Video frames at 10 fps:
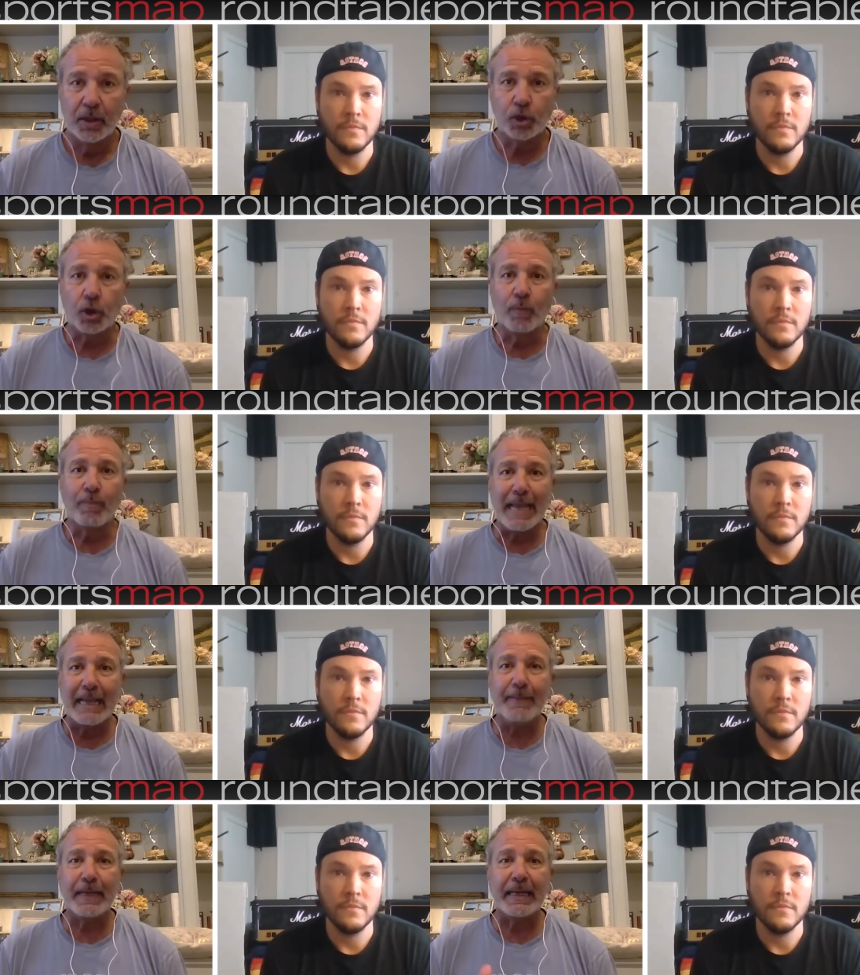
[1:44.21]
Speaker 1: So
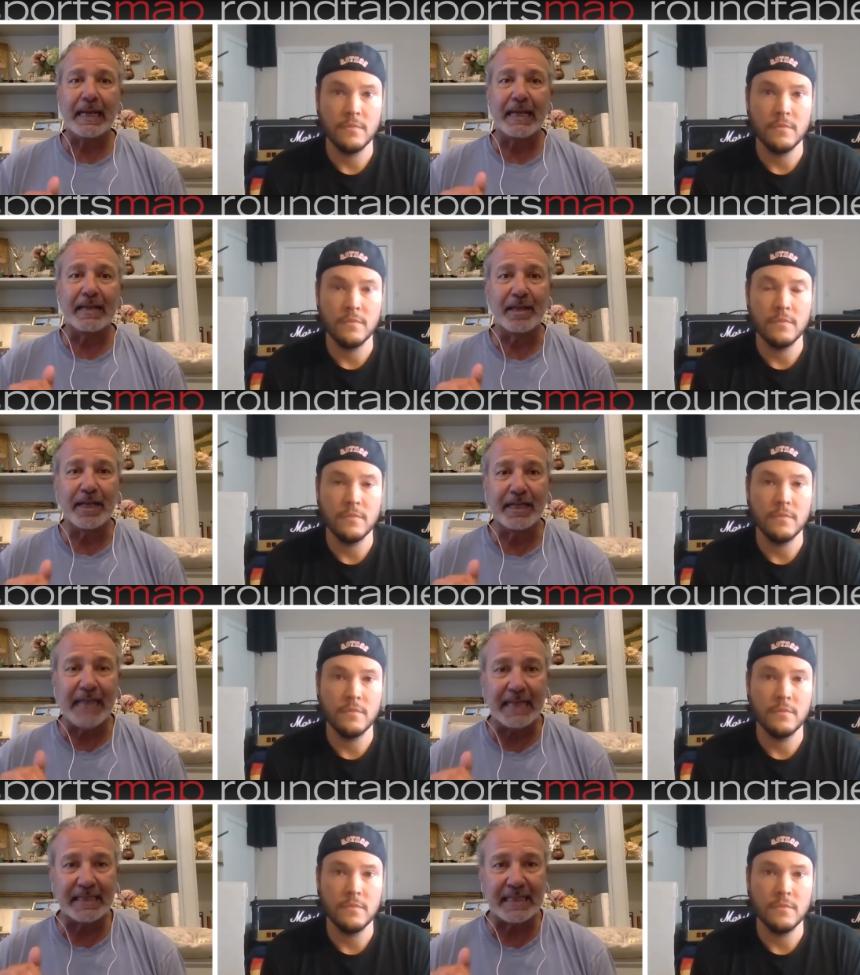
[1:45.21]
maybe if he
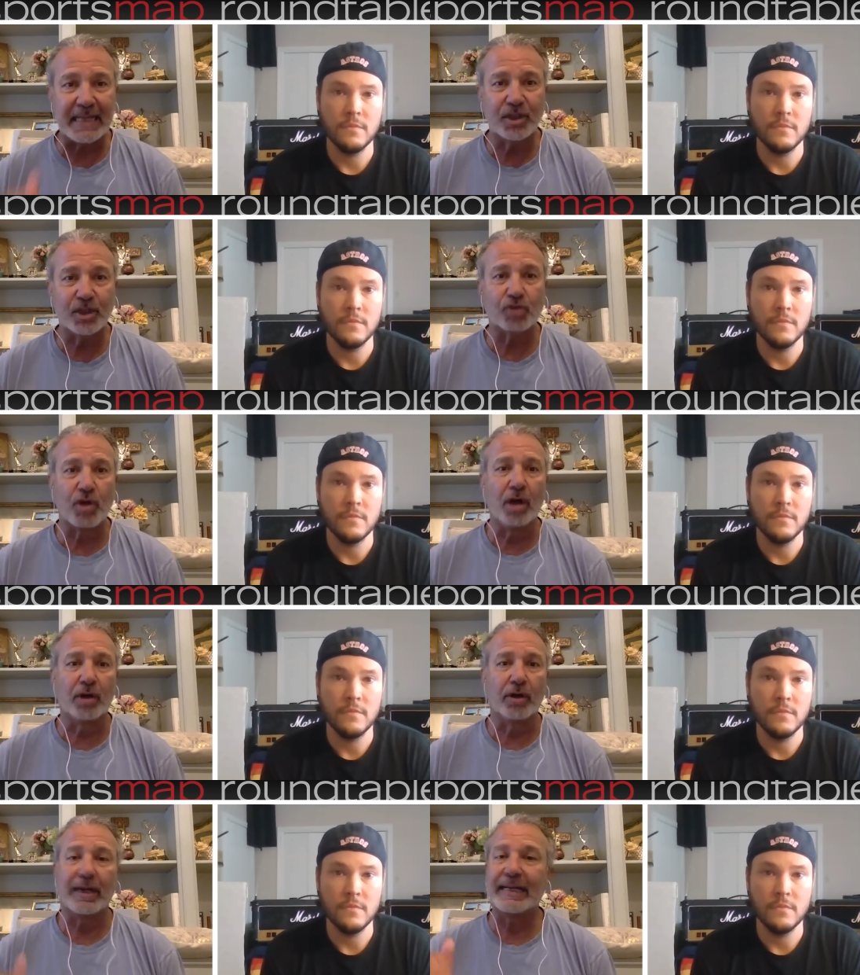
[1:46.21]
stays
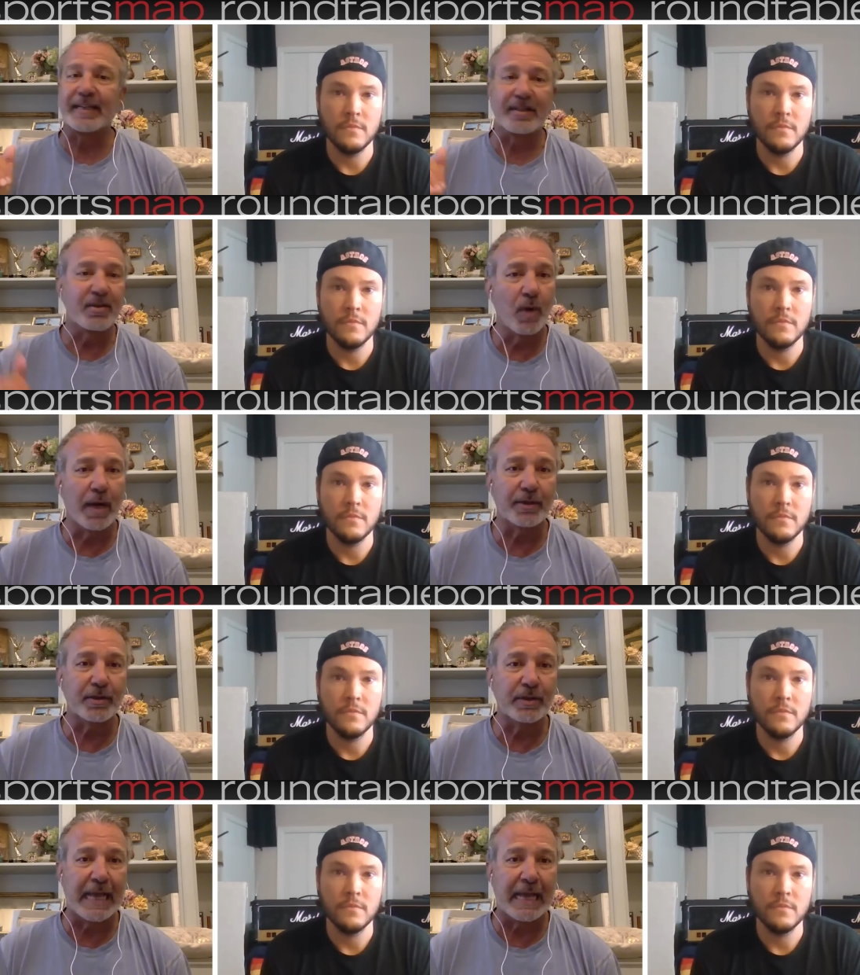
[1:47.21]
stronger, he doesn't want
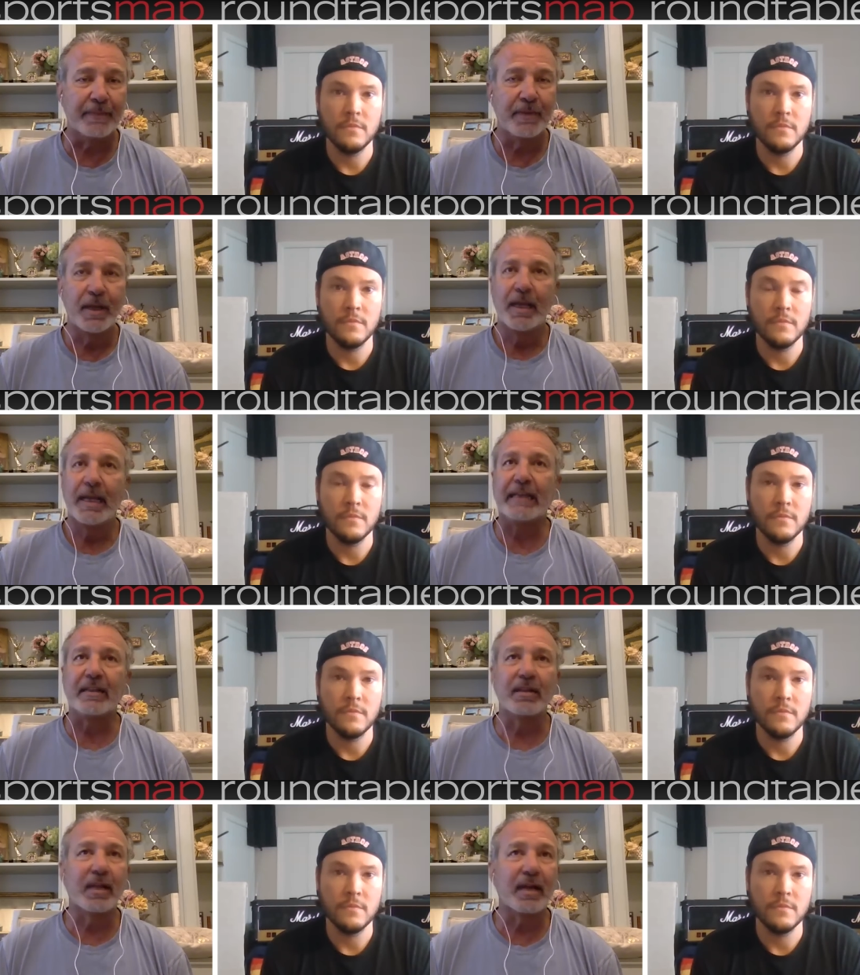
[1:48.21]
to do that. He
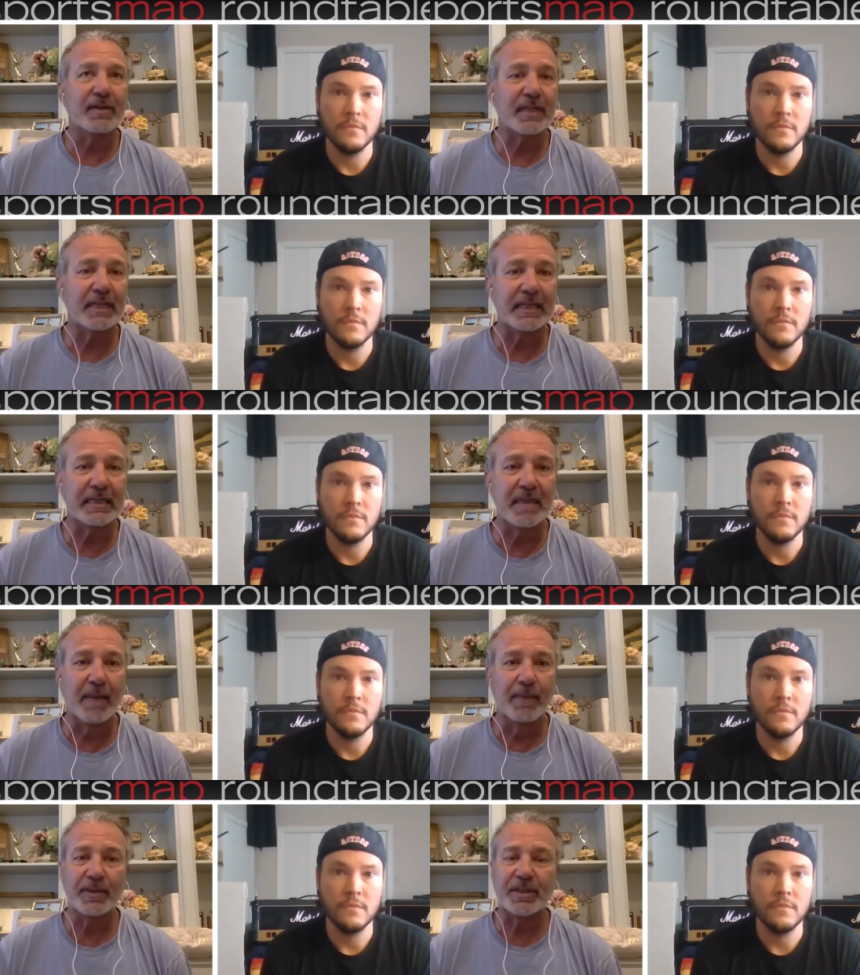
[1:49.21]
loves to get his
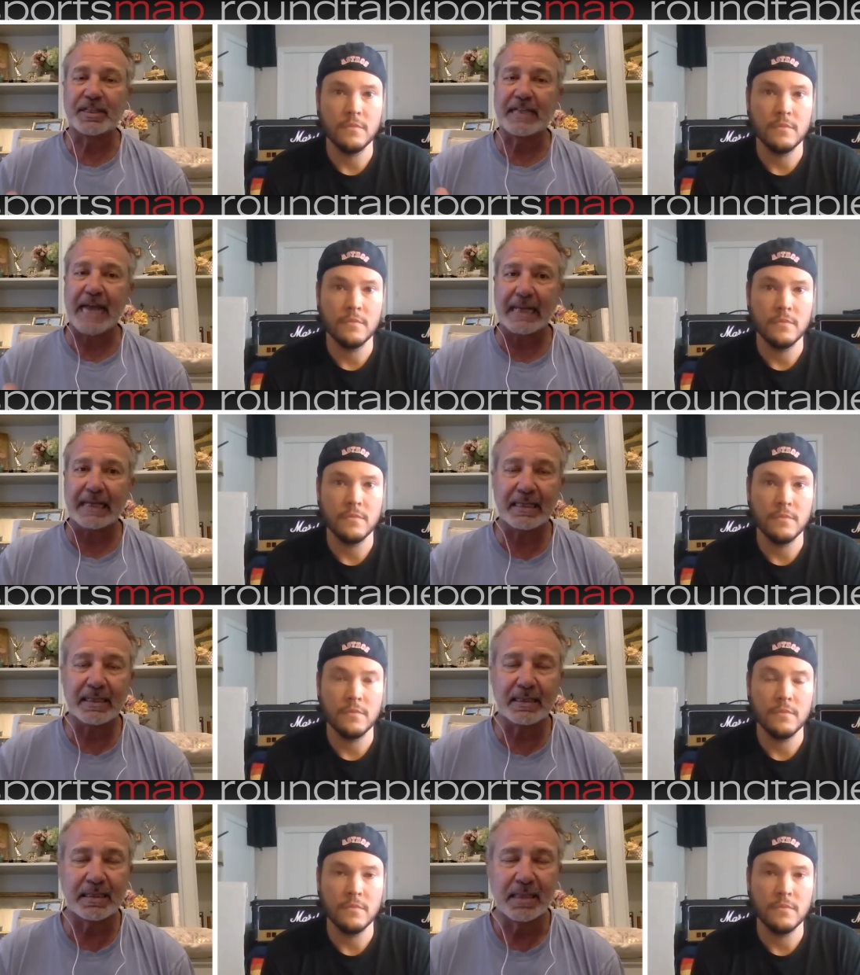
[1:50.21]
numbers. He's got
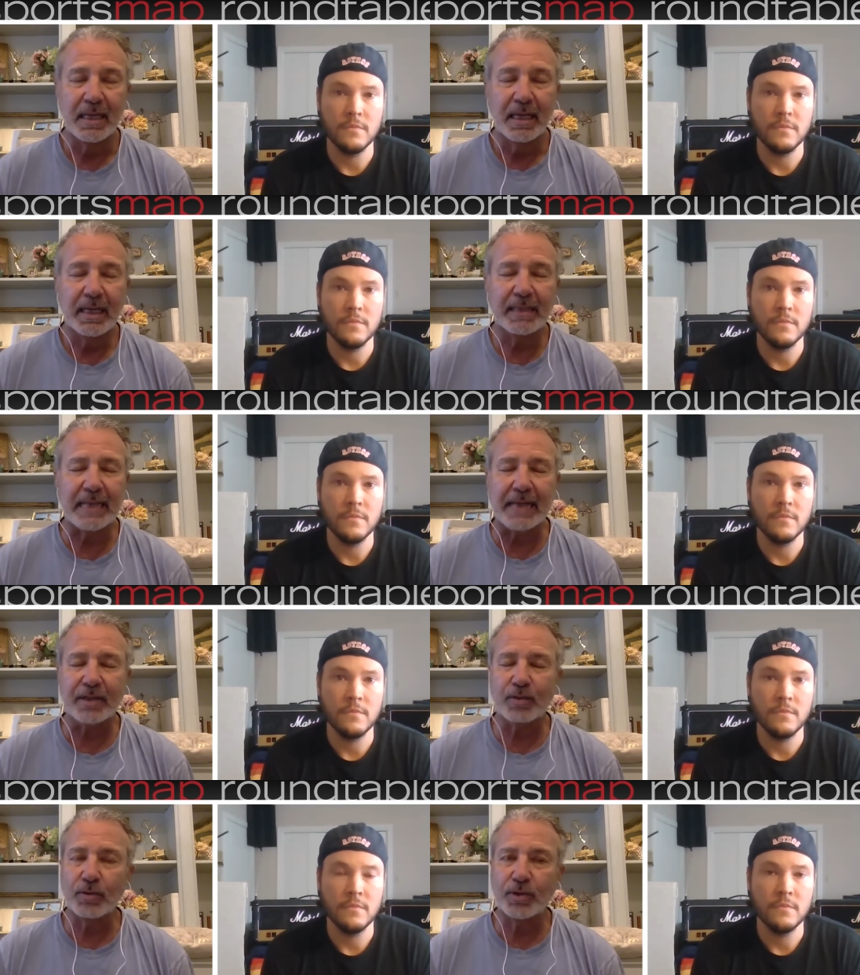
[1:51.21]
his He's got
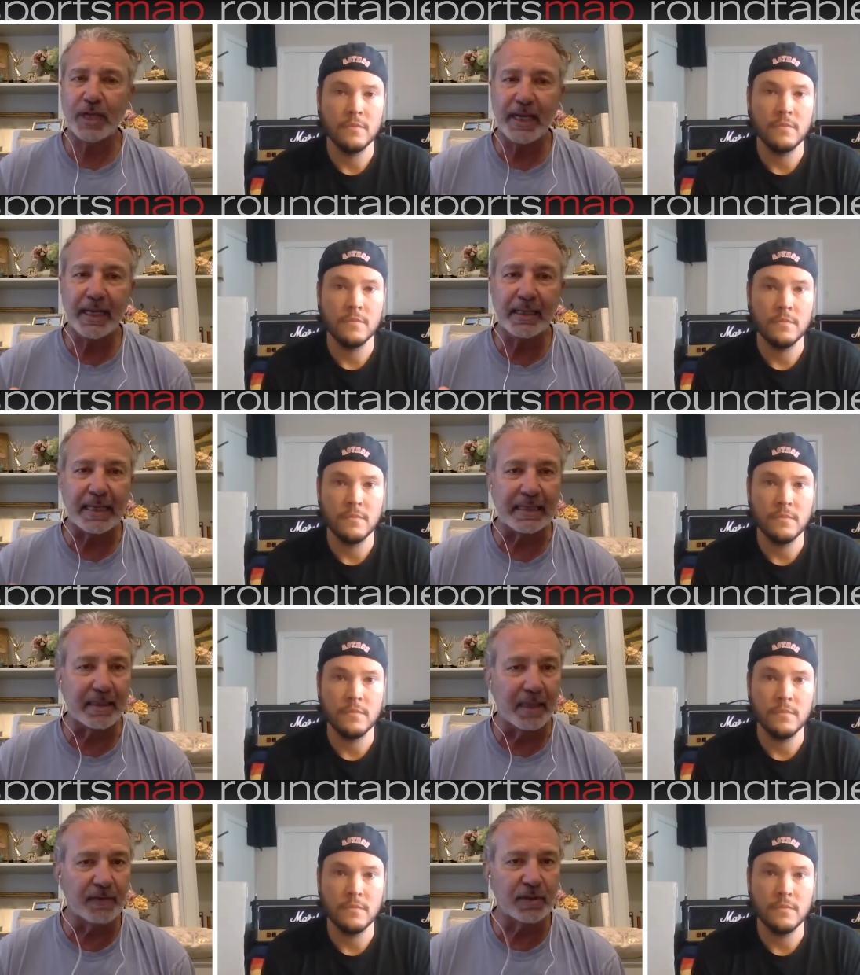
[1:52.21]
his routine that he
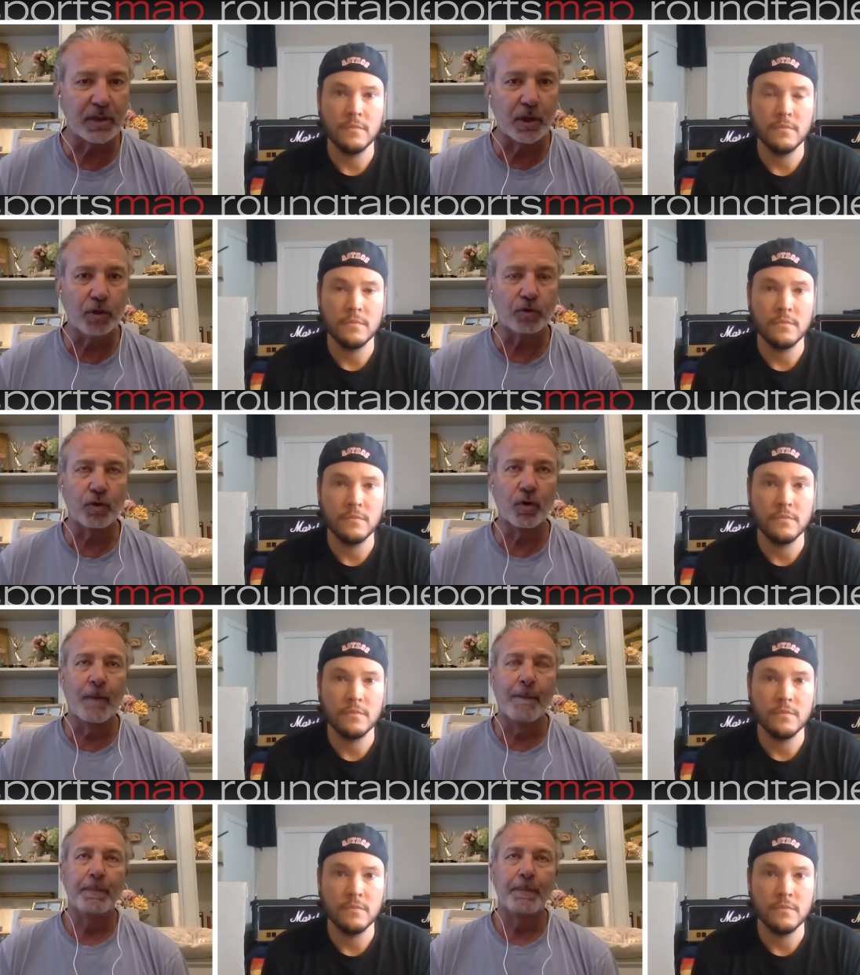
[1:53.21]
loves to go through.